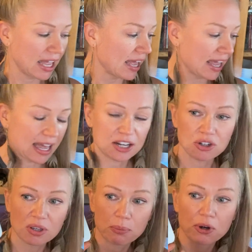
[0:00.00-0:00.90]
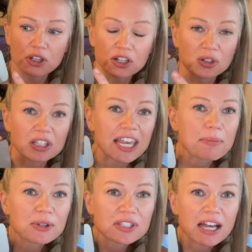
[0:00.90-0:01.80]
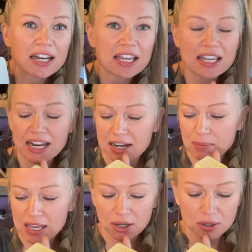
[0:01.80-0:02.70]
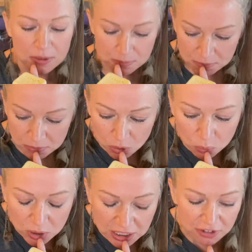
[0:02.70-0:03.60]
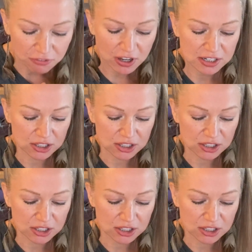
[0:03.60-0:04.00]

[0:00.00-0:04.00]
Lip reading: And you can put little labels on it and make it really fun.